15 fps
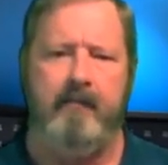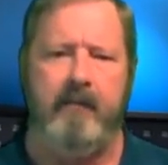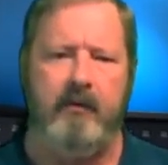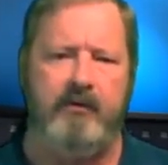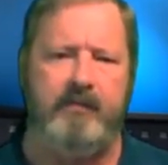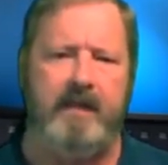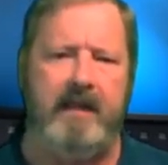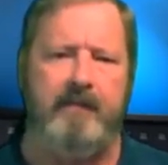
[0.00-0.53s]

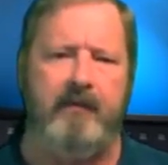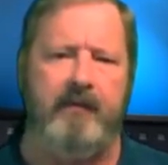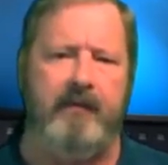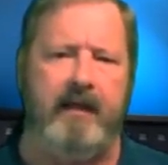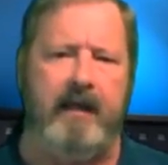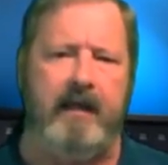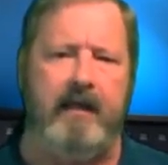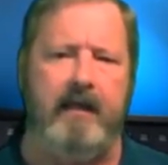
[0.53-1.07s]
Most people
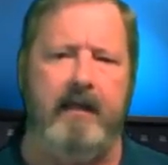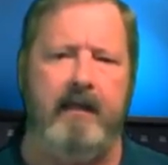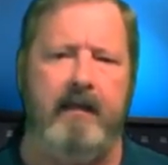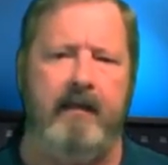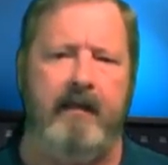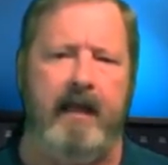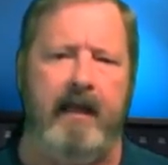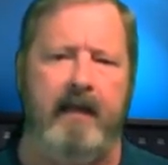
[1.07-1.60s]
think
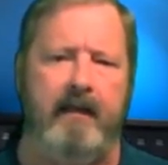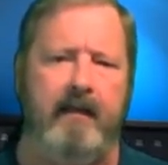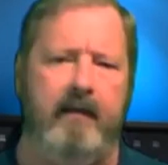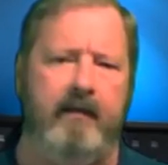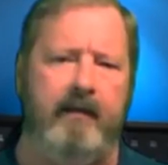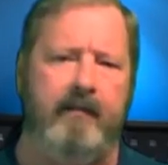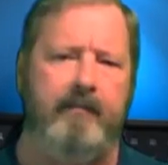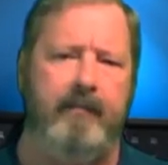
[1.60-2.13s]
that
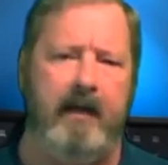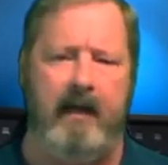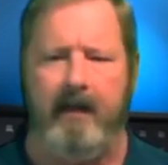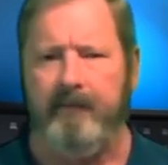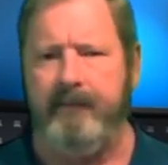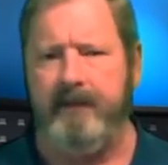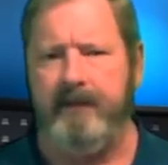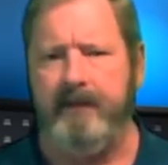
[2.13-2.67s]
the
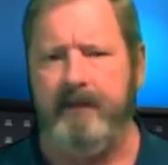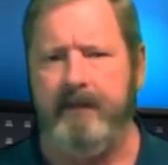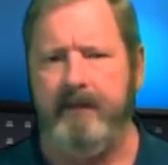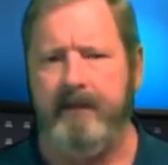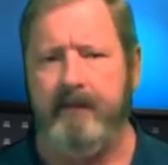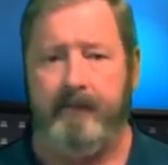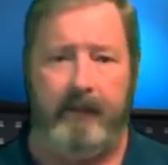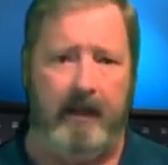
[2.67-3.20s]
pump
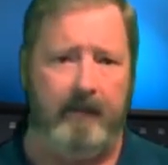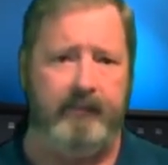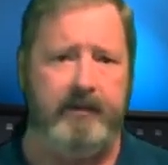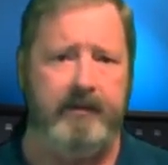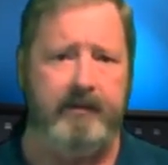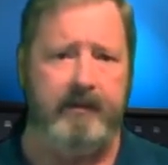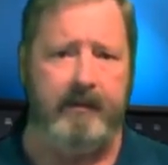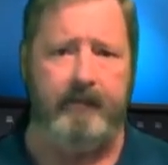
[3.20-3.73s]

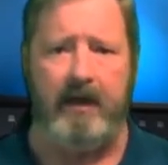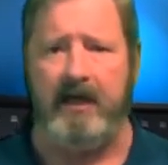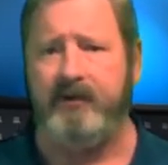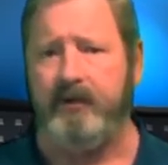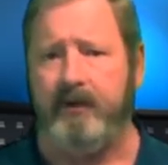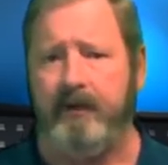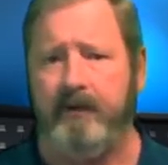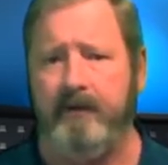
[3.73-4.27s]
pumps the
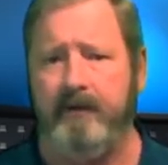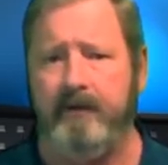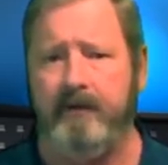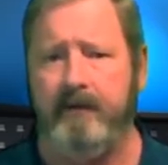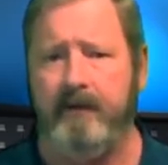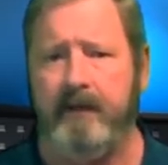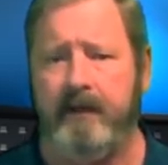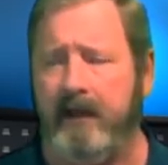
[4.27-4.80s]
pressure.
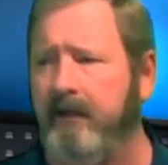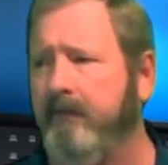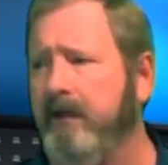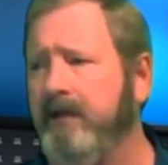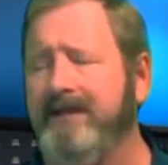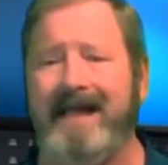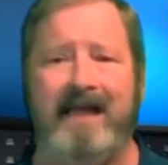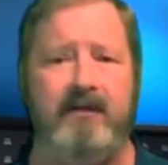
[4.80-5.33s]
In other
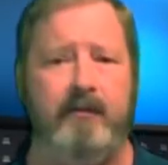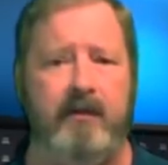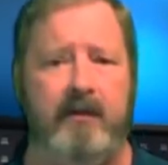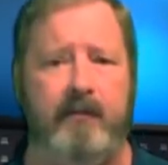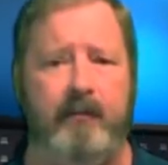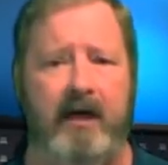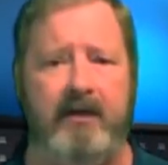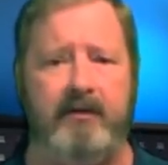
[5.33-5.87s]
words, that's where
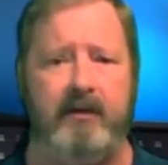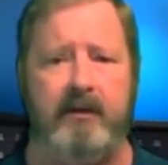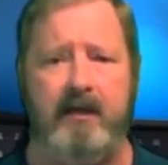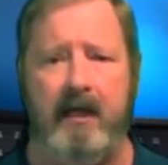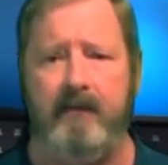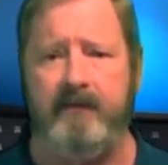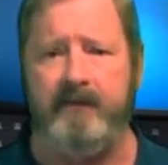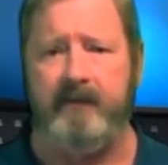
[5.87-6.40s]
the pressure
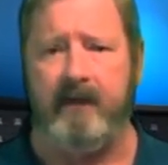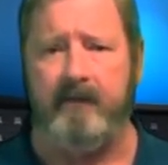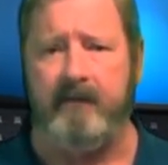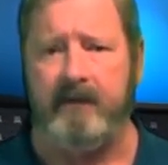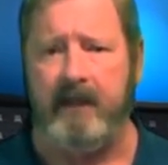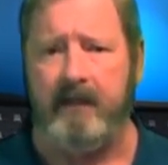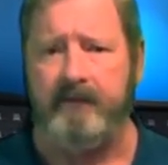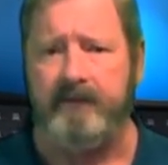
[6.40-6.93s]
comes
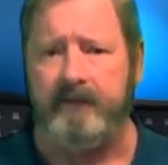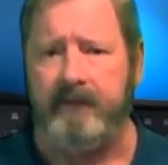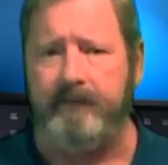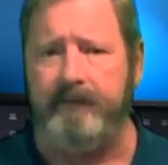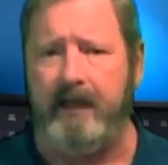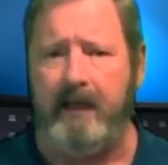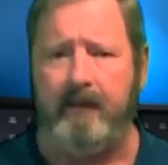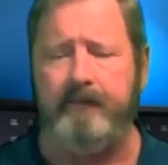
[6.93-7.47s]
from. It comes from the
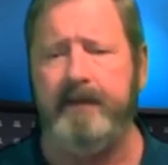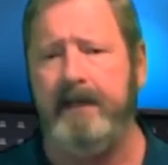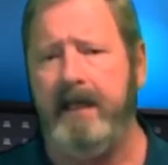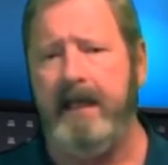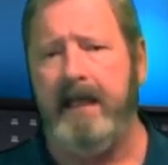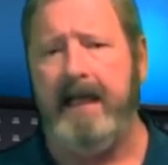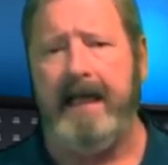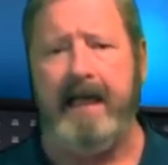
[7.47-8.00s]
pump.
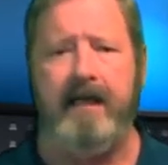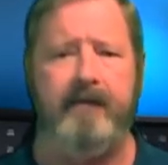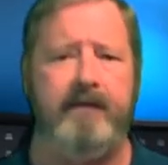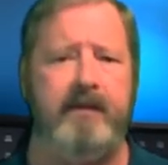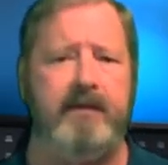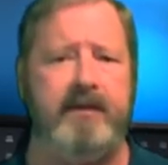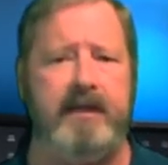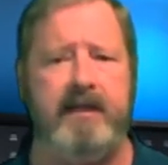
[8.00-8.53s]
And
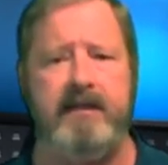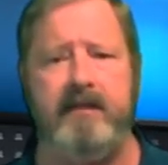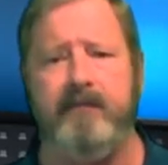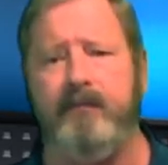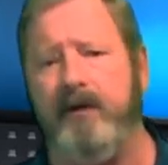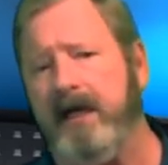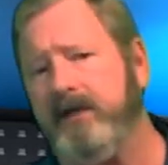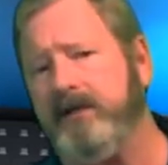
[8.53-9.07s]
if the
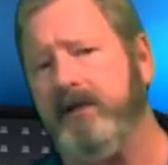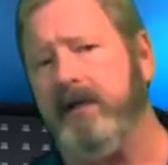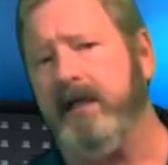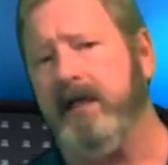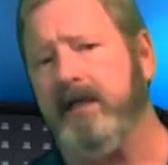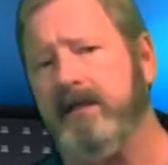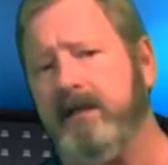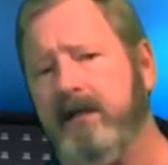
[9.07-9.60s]
system pressure
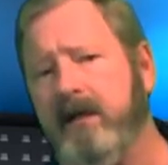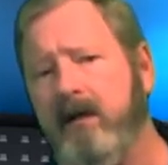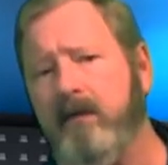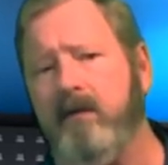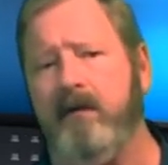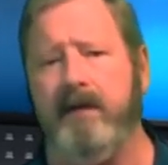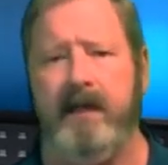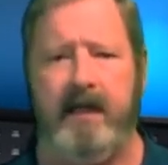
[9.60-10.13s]
is
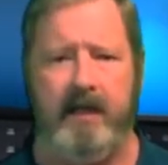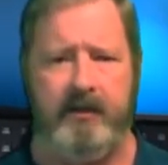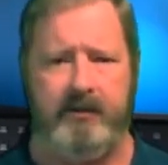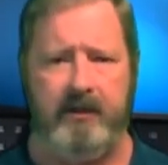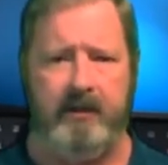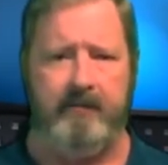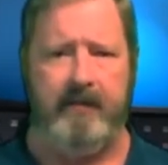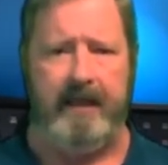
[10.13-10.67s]
lower than it
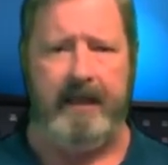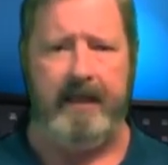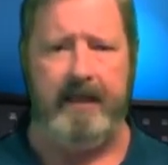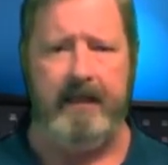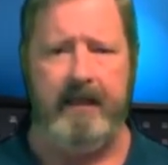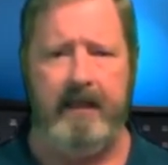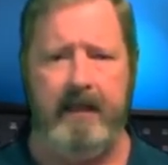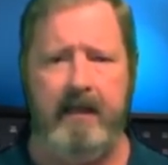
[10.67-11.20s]
should
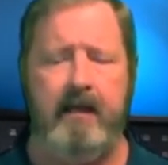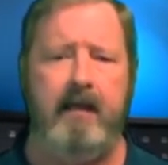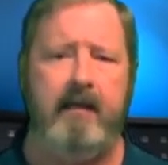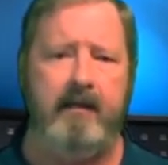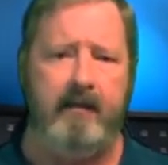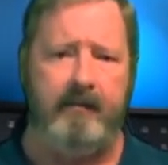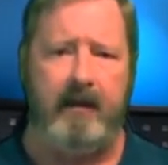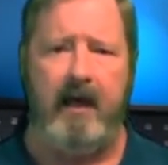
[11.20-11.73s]
be,
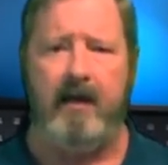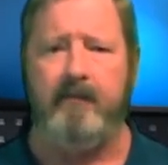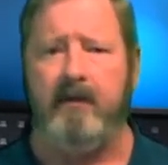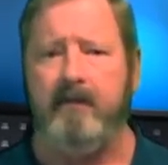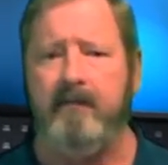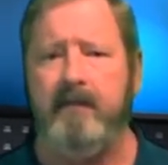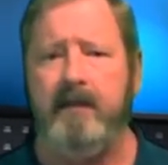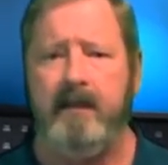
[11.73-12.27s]
the
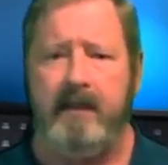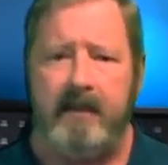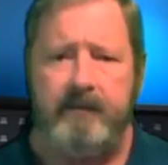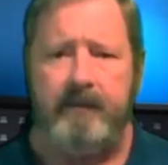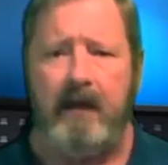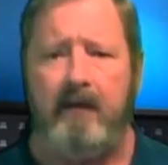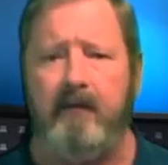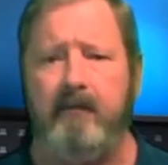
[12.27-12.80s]
problem
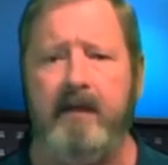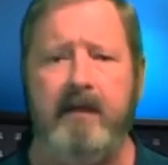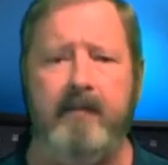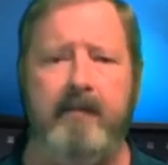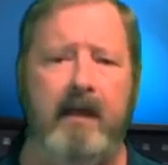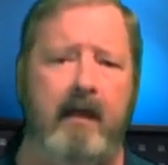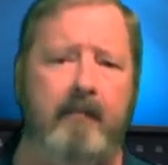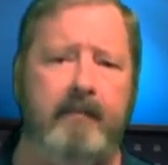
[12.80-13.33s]
is probably
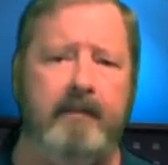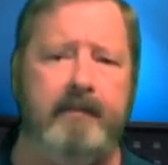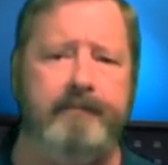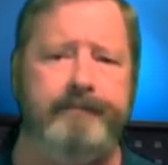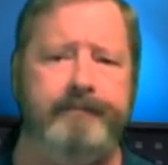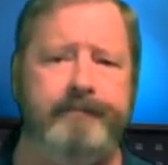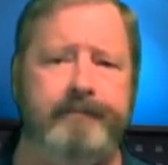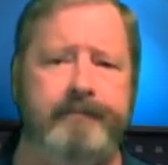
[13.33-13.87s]
the pump.
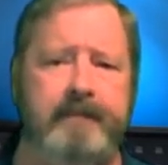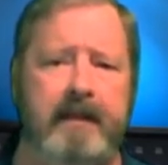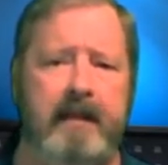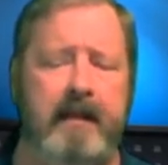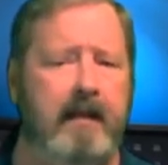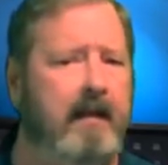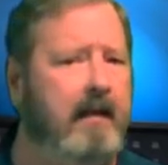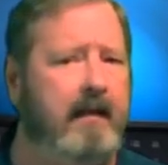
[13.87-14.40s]

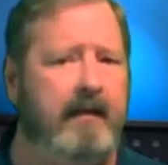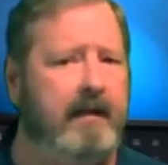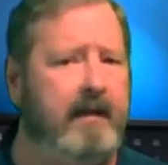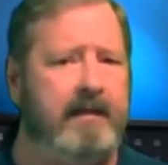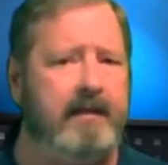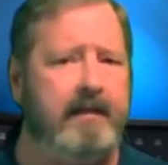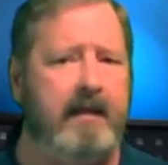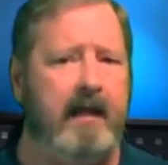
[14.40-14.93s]

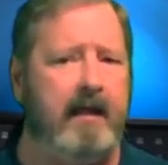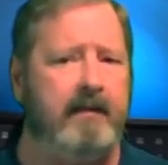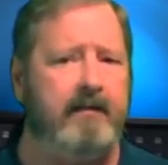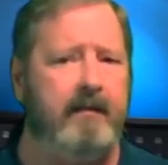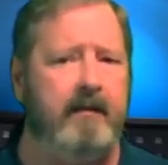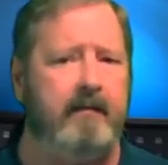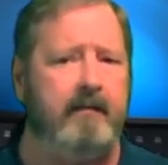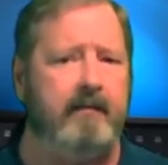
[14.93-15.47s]
This is not
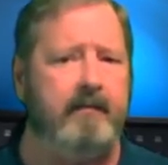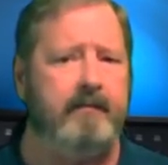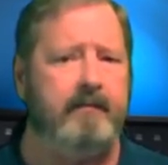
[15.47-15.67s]
true.